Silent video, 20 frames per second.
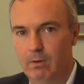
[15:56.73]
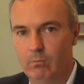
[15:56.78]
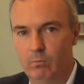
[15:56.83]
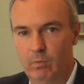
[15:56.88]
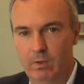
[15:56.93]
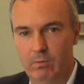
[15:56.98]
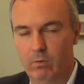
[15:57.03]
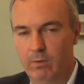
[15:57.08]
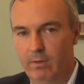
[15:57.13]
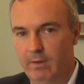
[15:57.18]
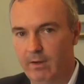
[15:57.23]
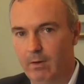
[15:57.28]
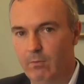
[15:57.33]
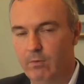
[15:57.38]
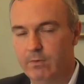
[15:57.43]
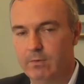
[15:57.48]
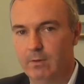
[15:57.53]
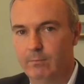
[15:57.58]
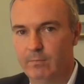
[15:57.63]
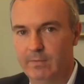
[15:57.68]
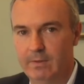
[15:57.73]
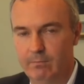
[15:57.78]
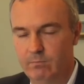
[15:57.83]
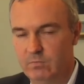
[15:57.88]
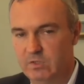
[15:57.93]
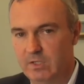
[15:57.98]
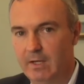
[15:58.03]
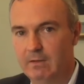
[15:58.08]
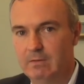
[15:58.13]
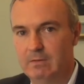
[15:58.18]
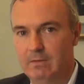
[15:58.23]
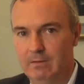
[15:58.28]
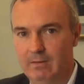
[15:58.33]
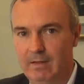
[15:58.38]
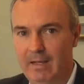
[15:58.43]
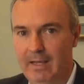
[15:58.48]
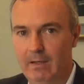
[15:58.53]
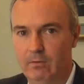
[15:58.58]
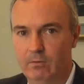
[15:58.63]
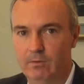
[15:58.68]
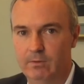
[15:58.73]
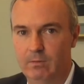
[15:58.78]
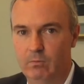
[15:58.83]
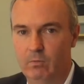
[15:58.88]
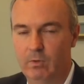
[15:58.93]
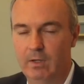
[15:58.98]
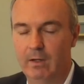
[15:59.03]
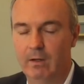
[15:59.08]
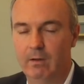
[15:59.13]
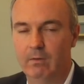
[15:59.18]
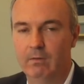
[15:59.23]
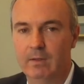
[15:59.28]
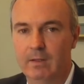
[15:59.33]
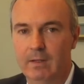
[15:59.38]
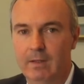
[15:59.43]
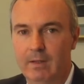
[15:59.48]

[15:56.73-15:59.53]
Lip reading: and we were there with them and objected and handled it well.